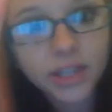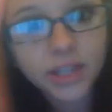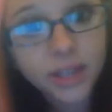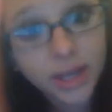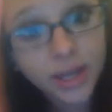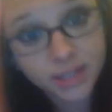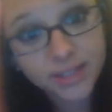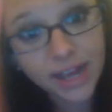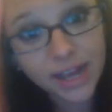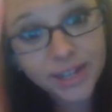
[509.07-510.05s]

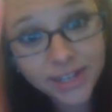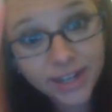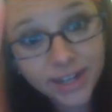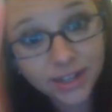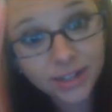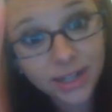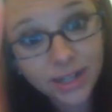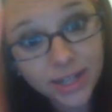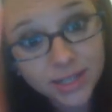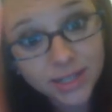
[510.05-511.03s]
Yes, I didn't.
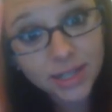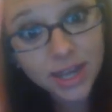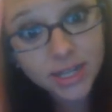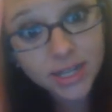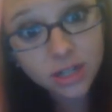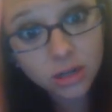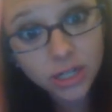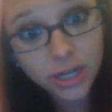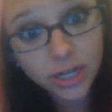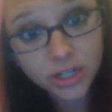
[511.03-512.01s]
Yes, I did go and
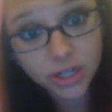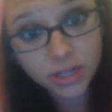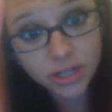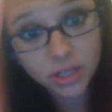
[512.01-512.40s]
get x-rays.